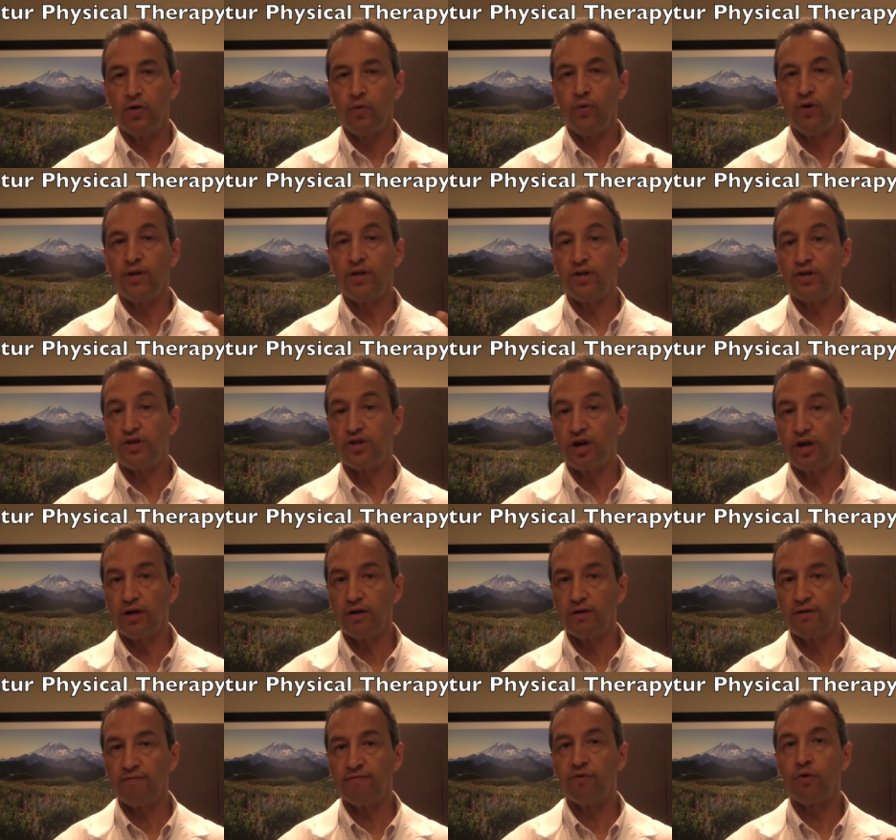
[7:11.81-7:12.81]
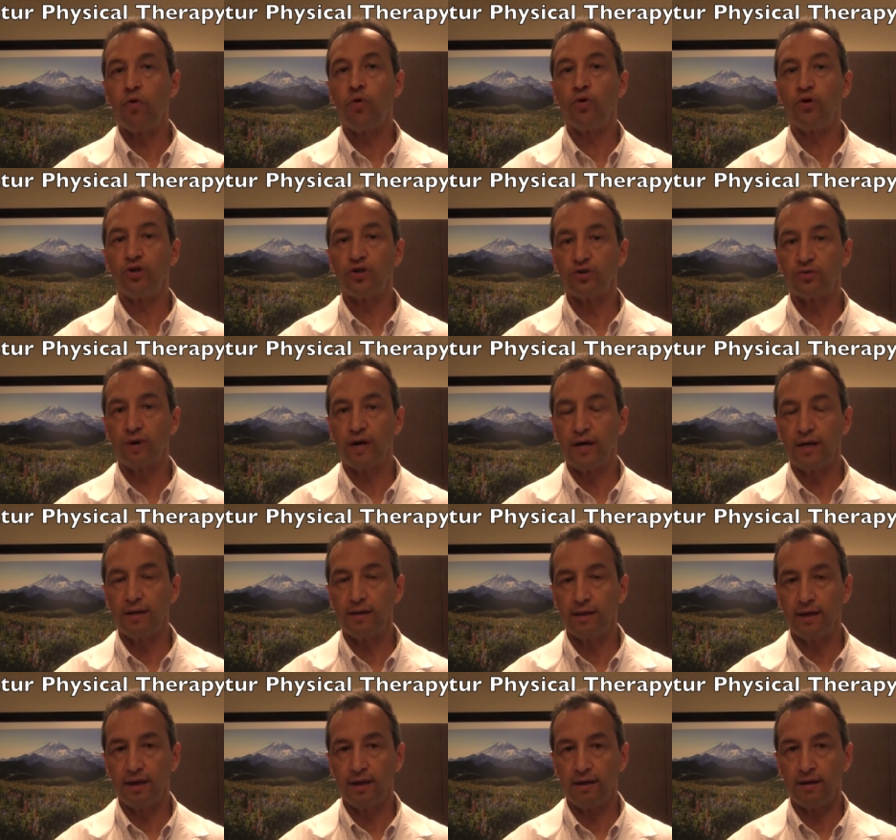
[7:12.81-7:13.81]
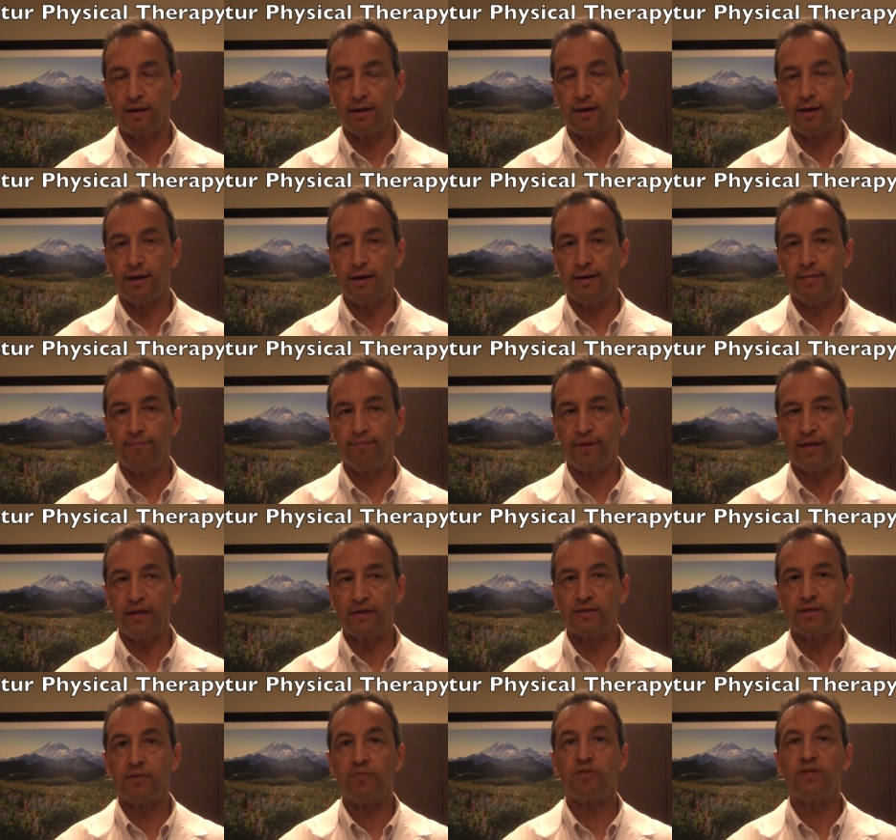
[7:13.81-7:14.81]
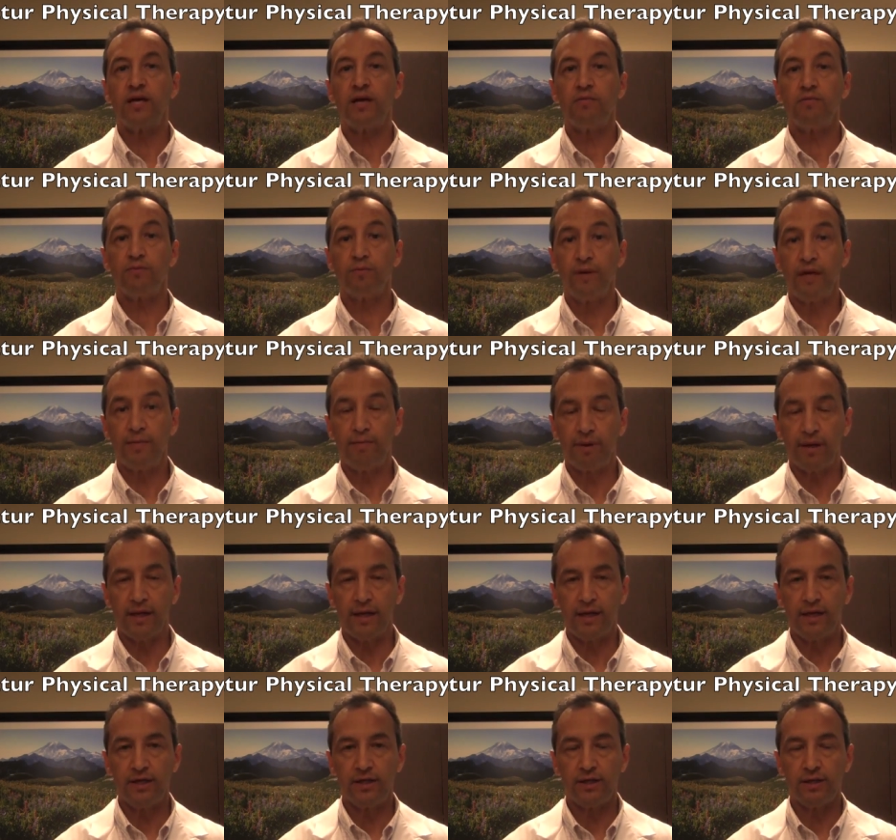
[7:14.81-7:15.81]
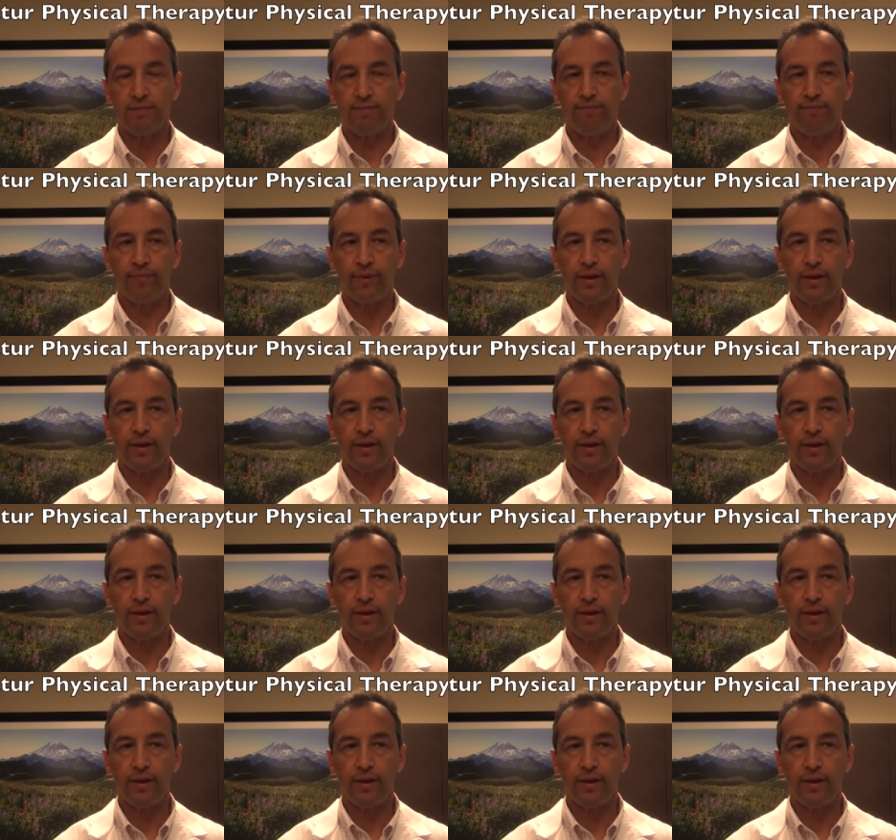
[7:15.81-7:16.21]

with adjunctive core strengthening um, and sometimes manipulation.